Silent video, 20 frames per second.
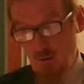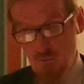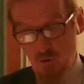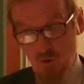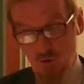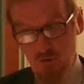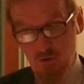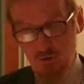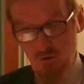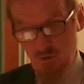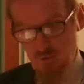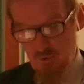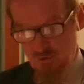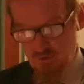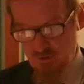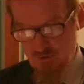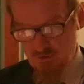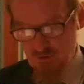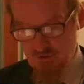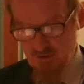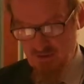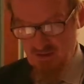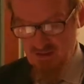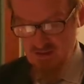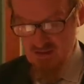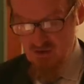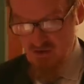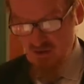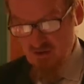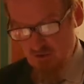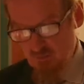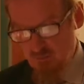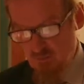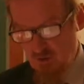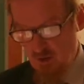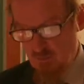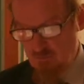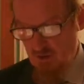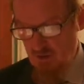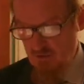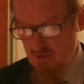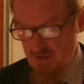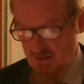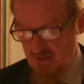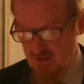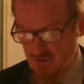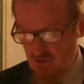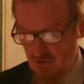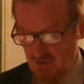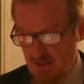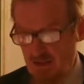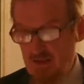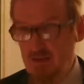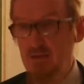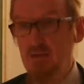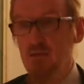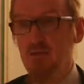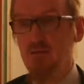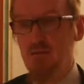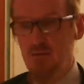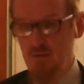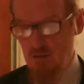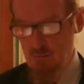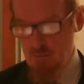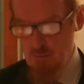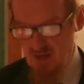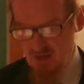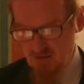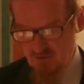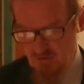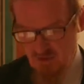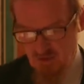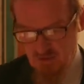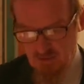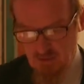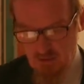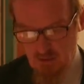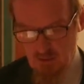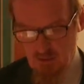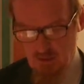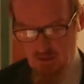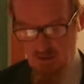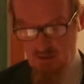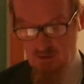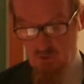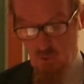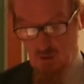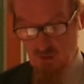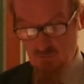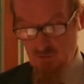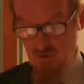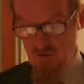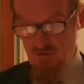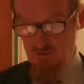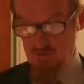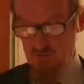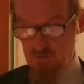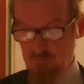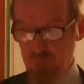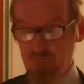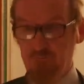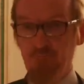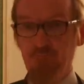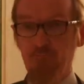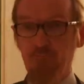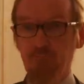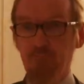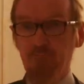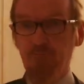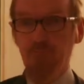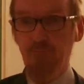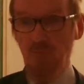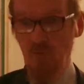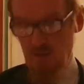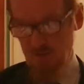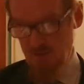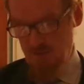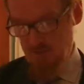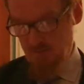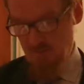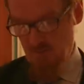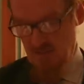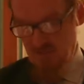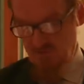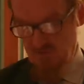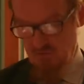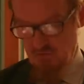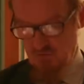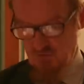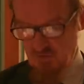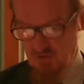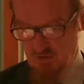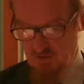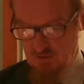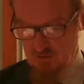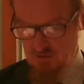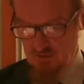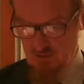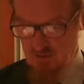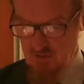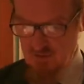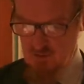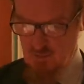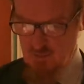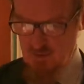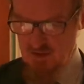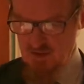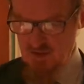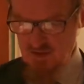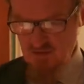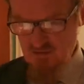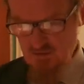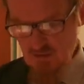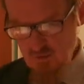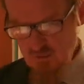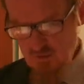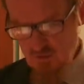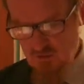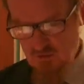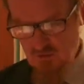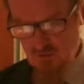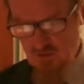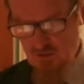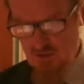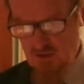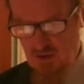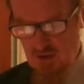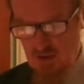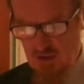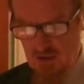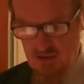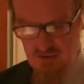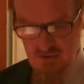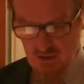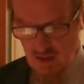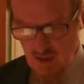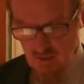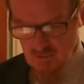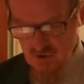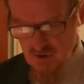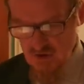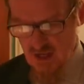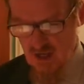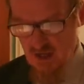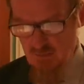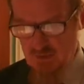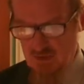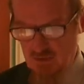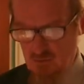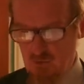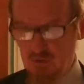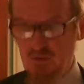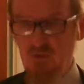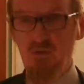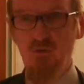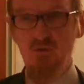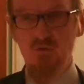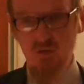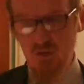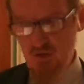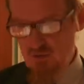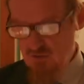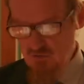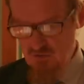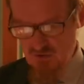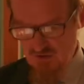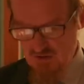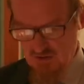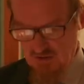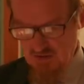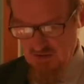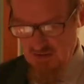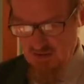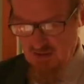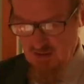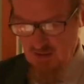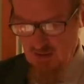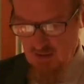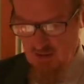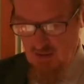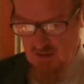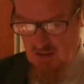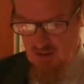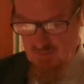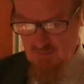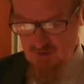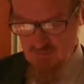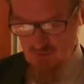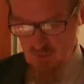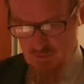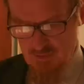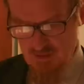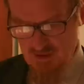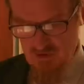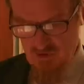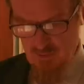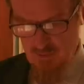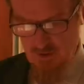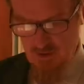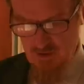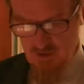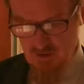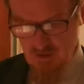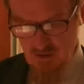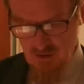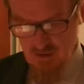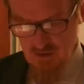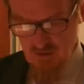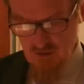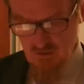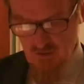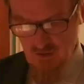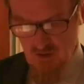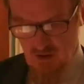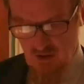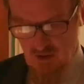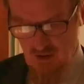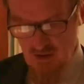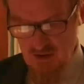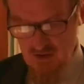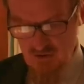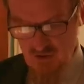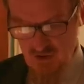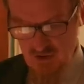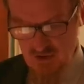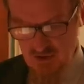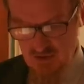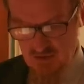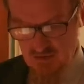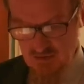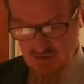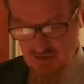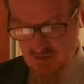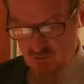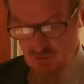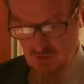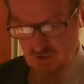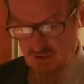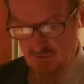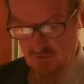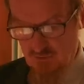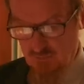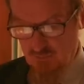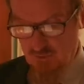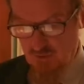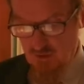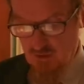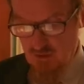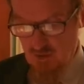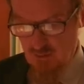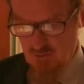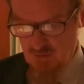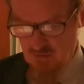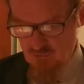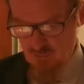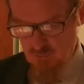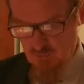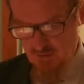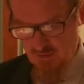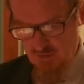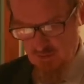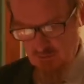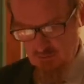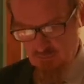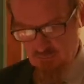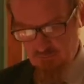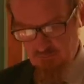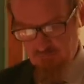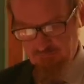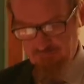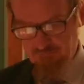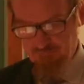Moroccan spiritual dirigisme by the national elite, the Mahzan, is quite recent. under Hassan II, there had been an acceptance that Islam Sha'bi would continue to decay and be replaced by a kind of hygienic literalism coming from the Gulf.